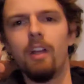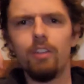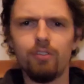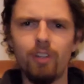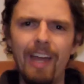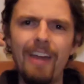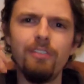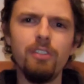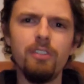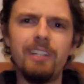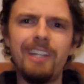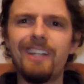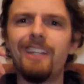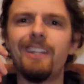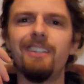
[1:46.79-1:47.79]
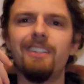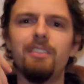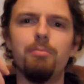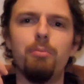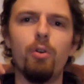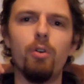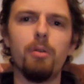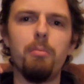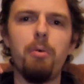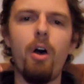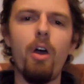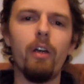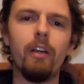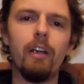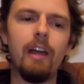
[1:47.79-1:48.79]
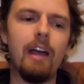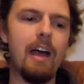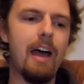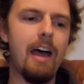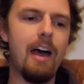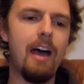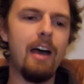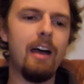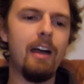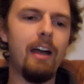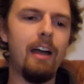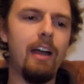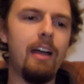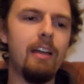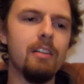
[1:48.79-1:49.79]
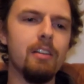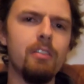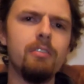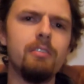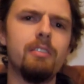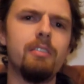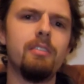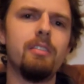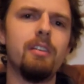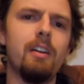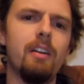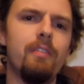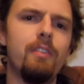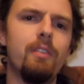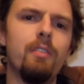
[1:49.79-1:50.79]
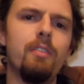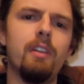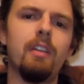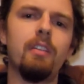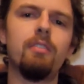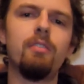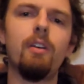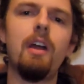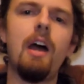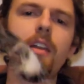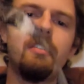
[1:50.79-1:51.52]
So after taking this board apart, I learned a few things. So I